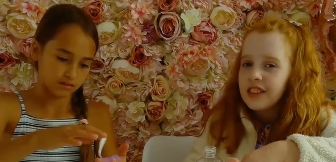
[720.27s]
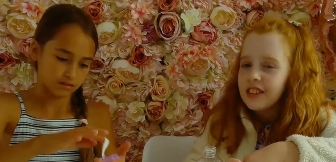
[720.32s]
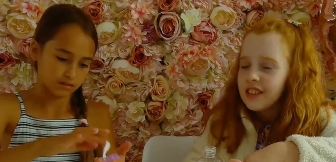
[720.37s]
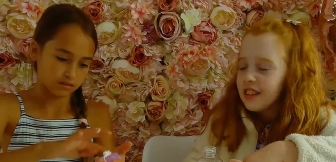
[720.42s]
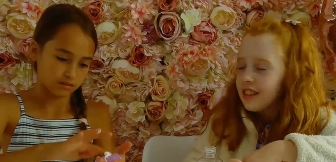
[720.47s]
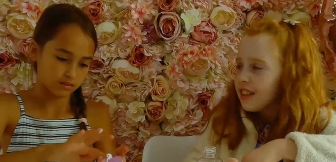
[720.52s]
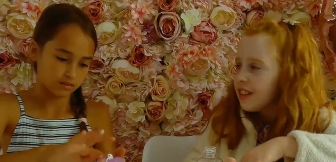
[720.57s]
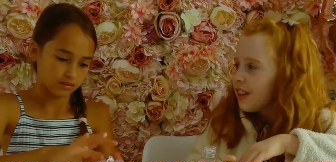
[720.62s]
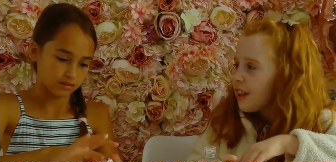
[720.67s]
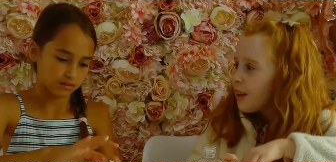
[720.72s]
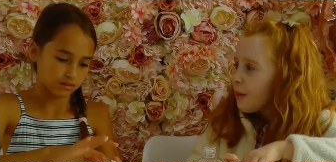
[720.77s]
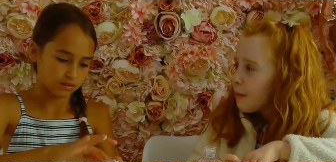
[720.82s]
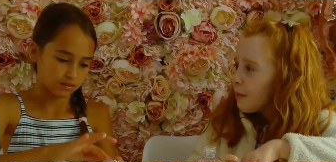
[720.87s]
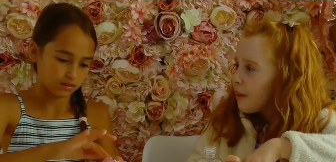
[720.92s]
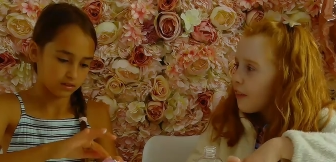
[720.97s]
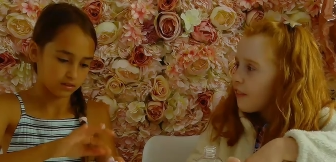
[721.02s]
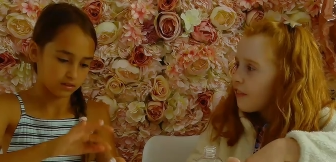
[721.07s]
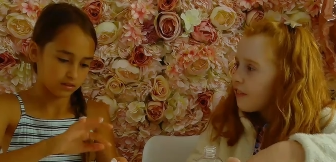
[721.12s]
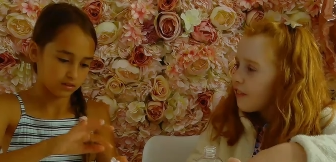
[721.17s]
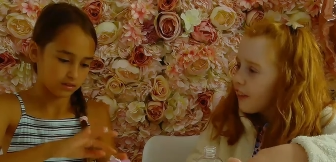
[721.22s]
Speaker 1: you should
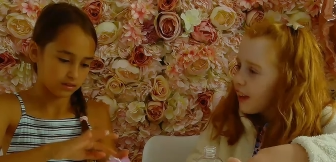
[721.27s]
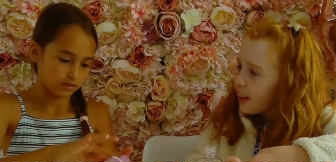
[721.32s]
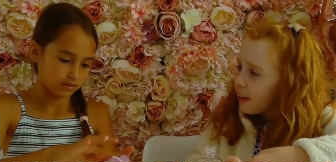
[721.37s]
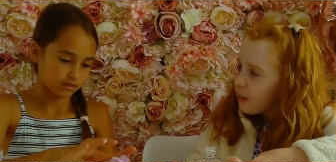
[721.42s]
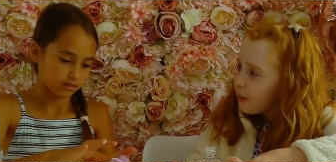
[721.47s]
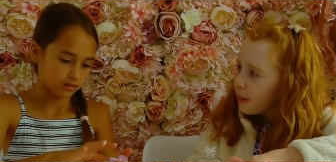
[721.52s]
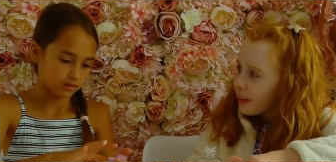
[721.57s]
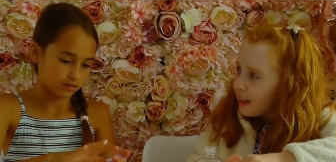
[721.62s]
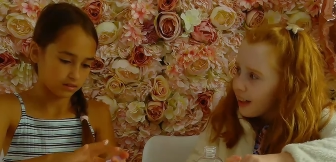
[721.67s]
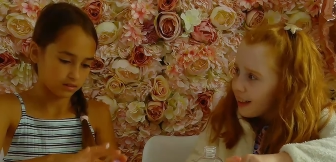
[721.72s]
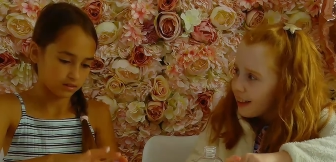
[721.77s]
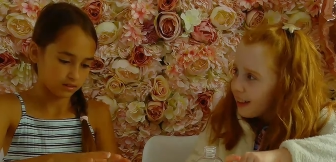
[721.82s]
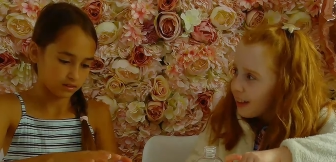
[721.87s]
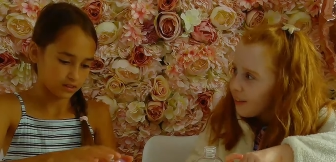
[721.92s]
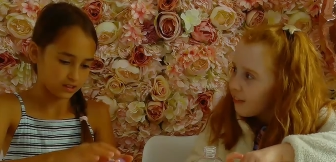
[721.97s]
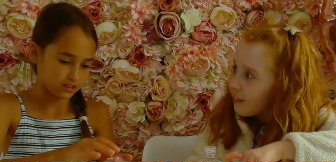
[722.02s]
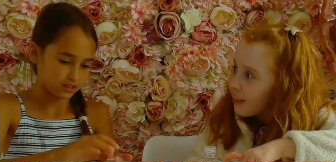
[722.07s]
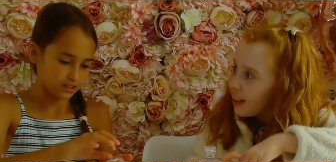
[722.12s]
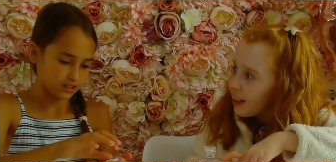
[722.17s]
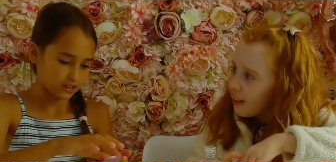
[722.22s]
put fail when I
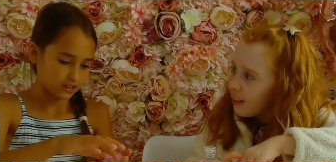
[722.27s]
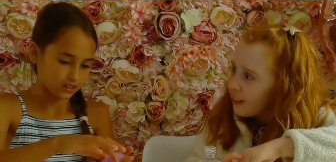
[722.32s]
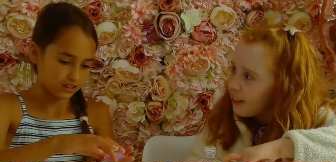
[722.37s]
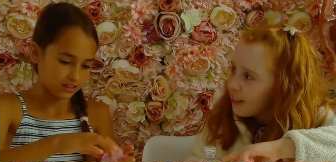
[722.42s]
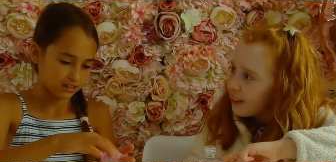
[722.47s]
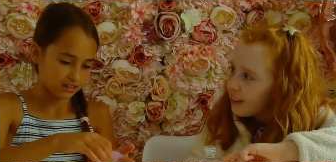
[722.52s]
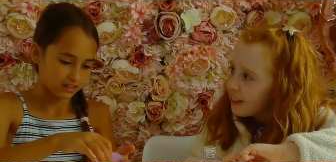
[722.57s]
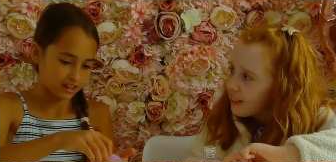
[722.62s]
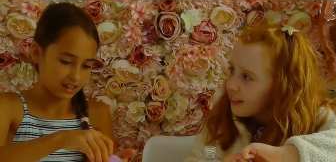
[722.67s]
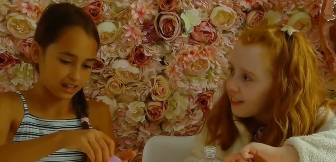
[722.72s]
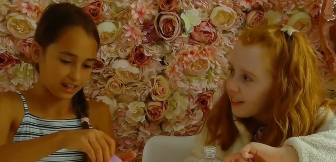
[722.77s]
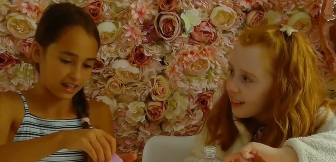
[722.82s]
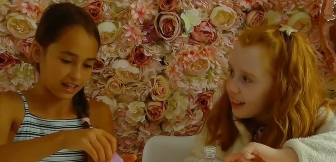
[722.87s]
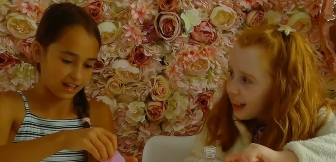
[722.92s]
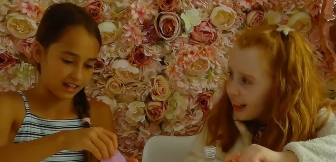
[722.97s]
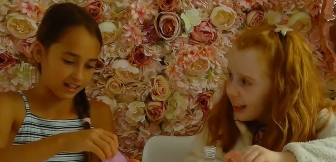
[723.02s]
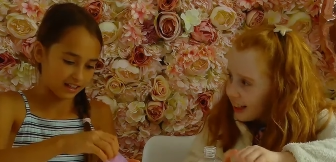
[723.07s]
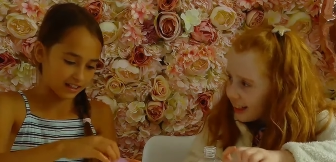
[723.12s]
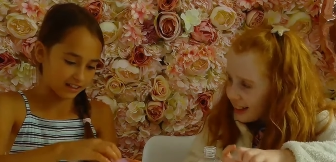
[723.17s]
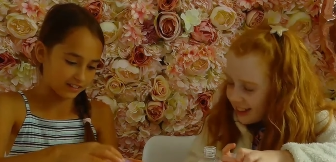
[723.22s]
said fail.
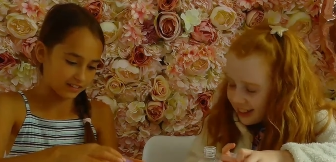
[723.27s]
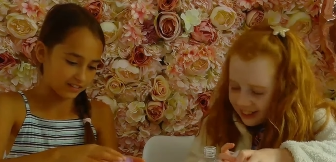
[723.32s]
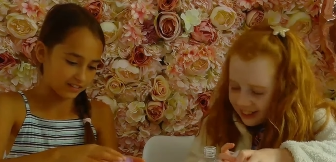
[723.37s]
Yeah.